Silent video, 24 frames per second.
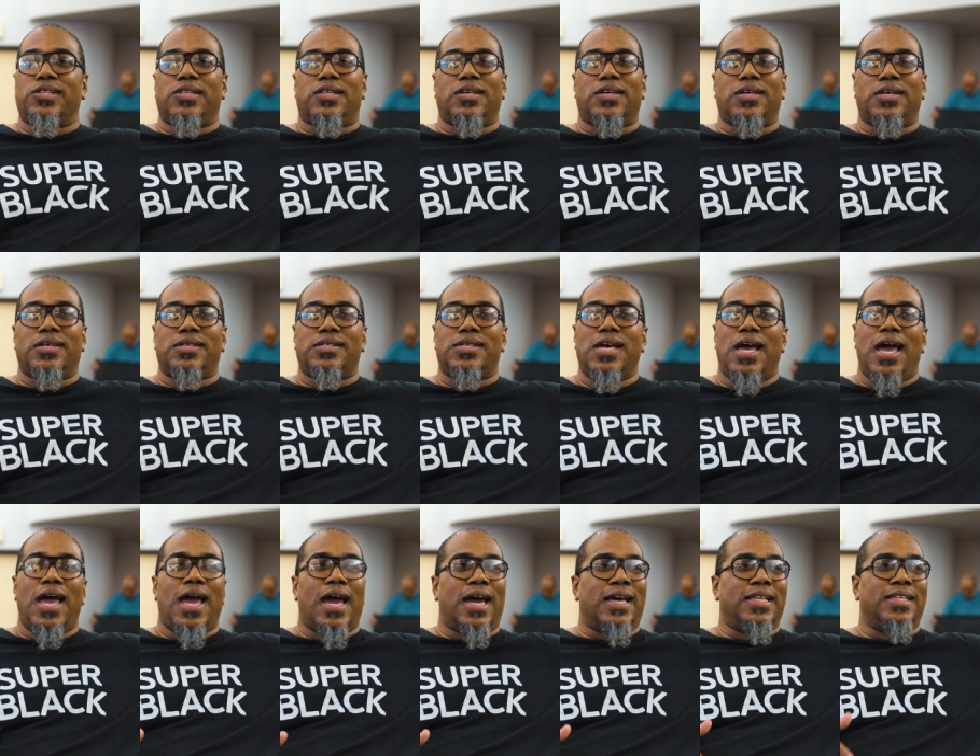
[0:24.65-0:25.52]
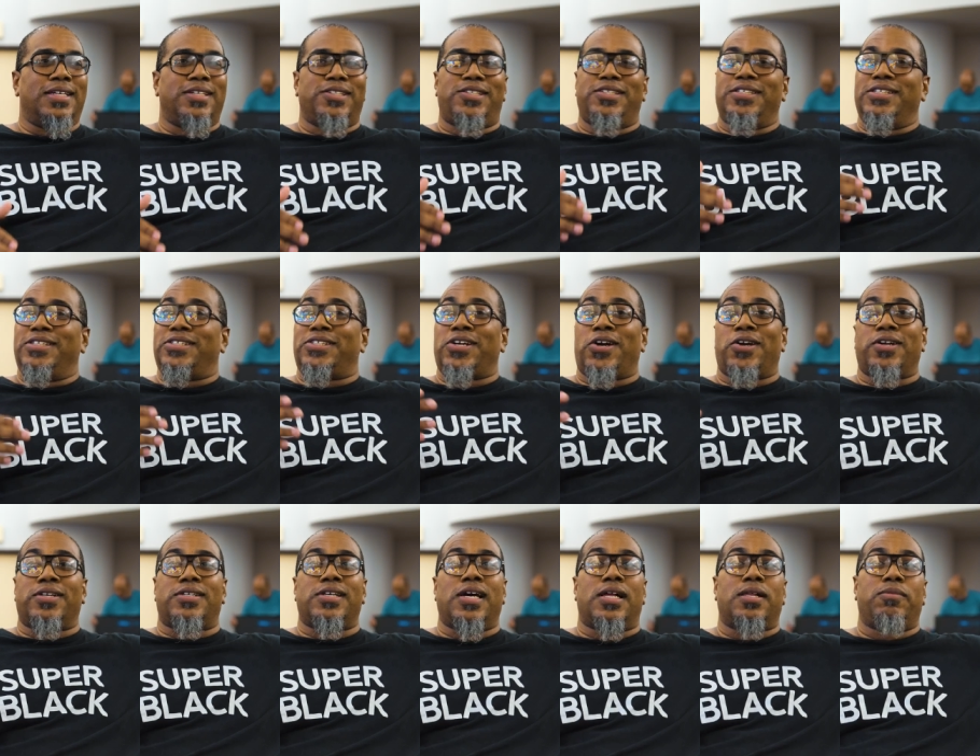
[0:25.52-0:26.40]
things. And then she
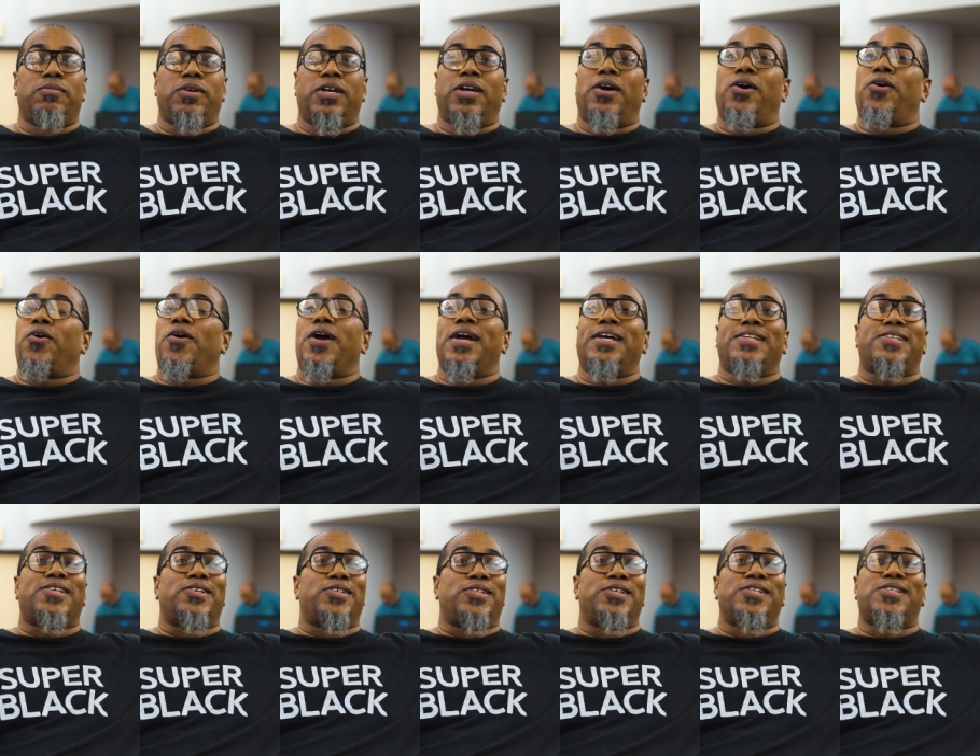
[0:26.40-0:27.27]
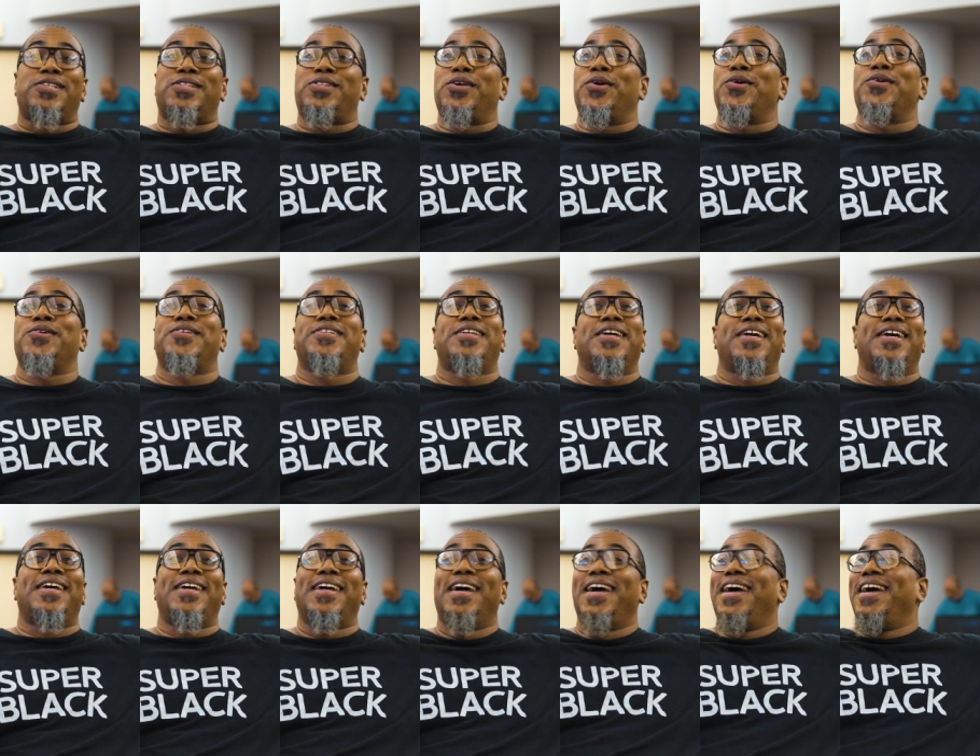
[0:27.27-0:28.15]
started telling me, "All right, so this
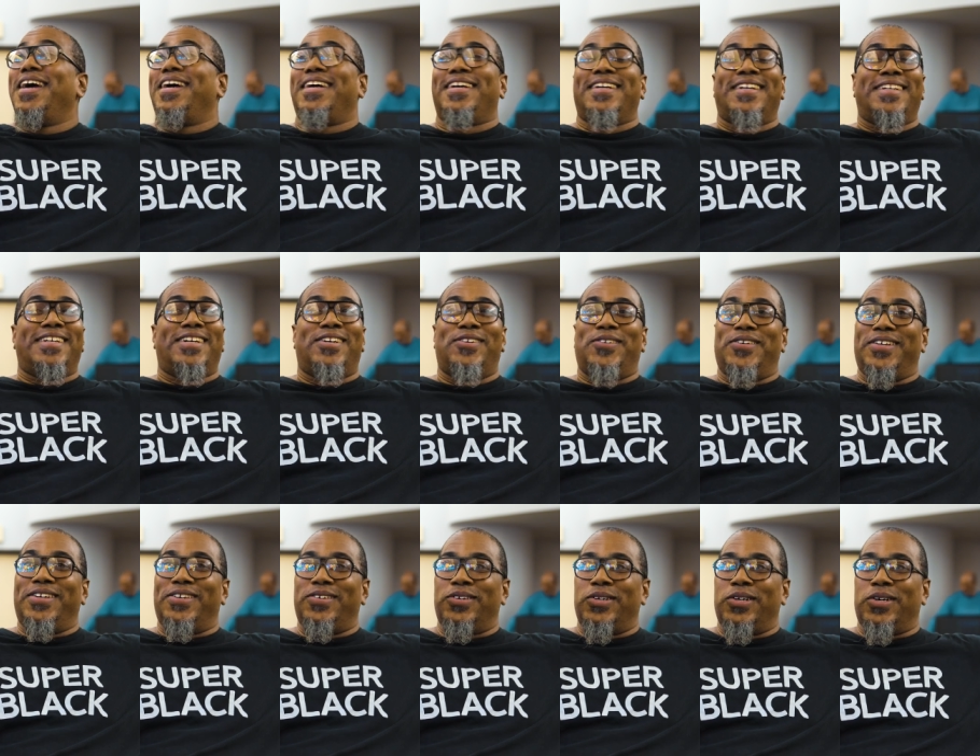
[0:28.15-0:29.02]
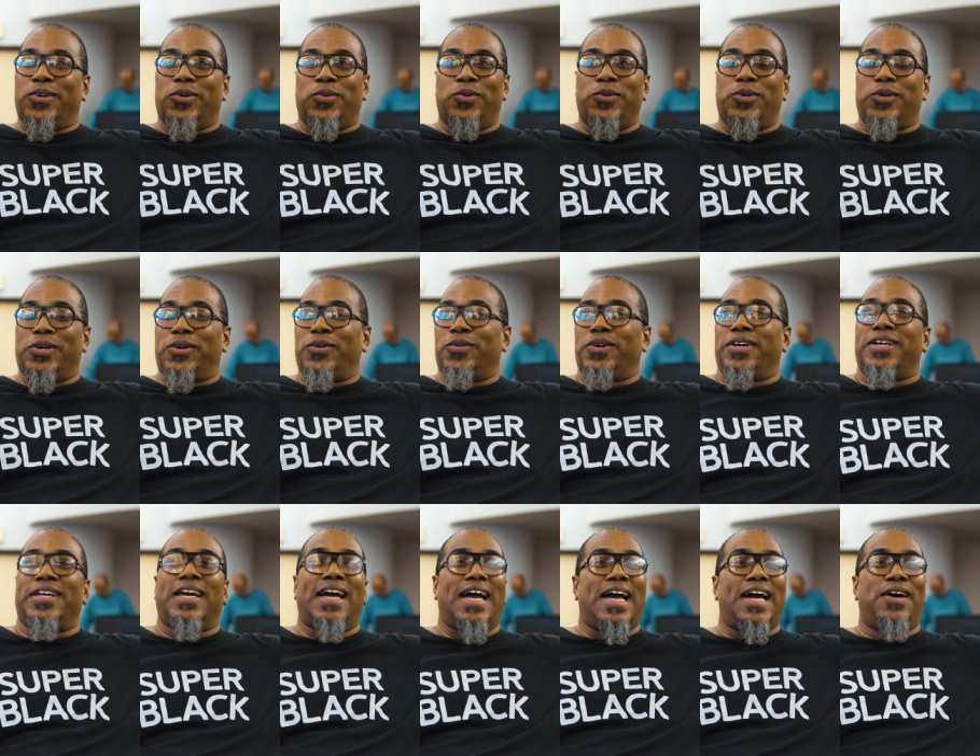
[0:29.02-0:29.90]
Thursday, you know, we're
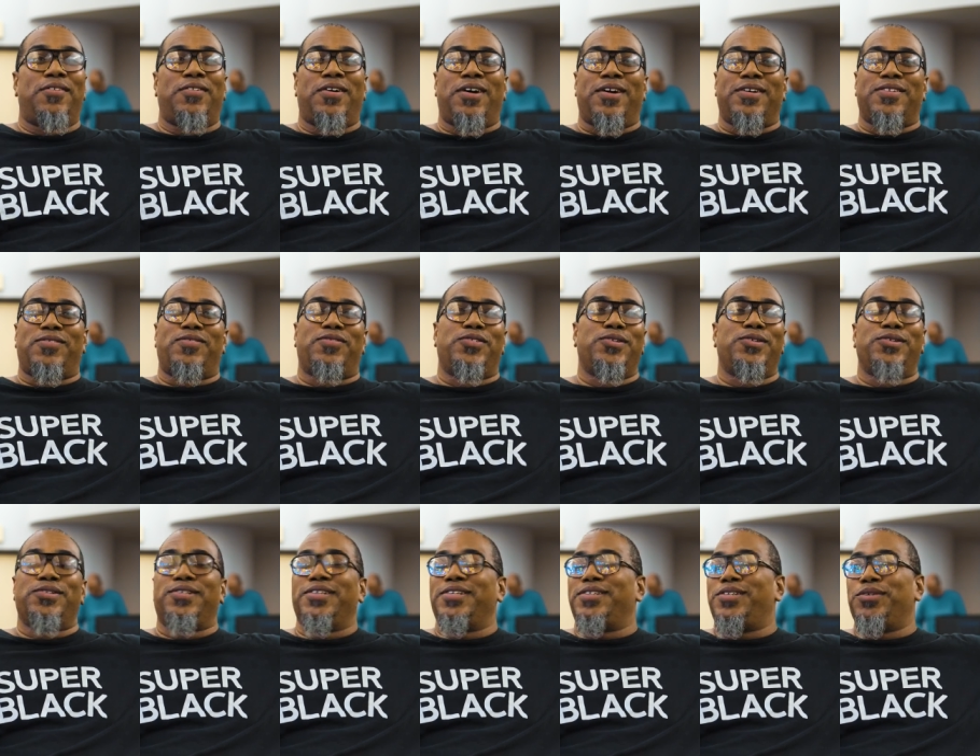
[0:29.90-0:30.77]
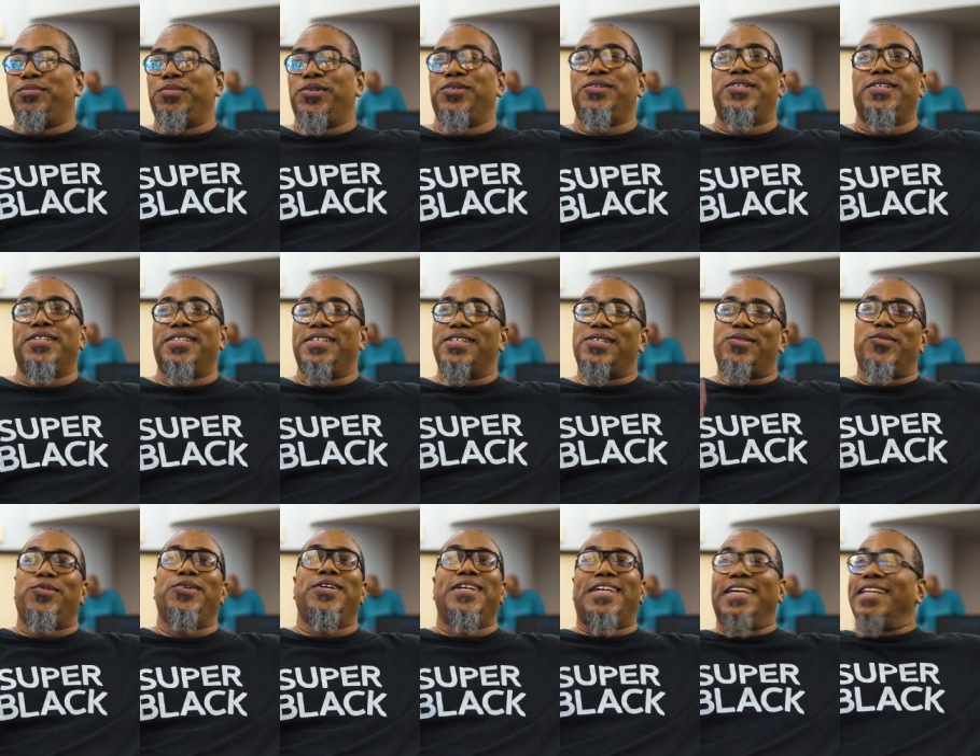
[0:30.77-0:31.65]
going to have our food distribution
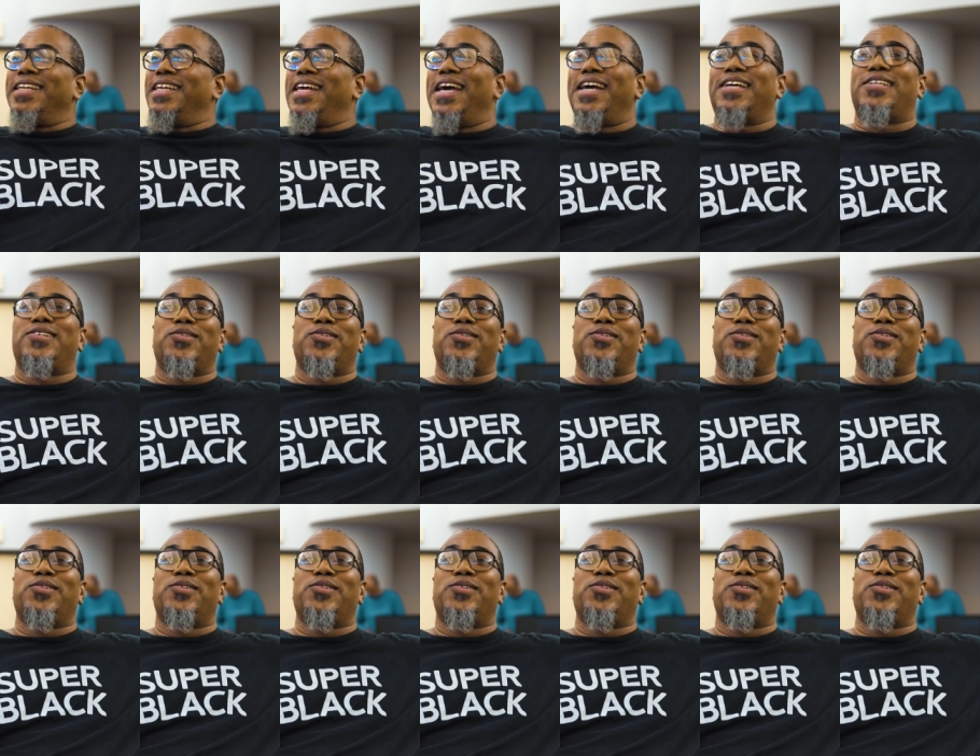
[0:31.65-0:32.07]
this week and next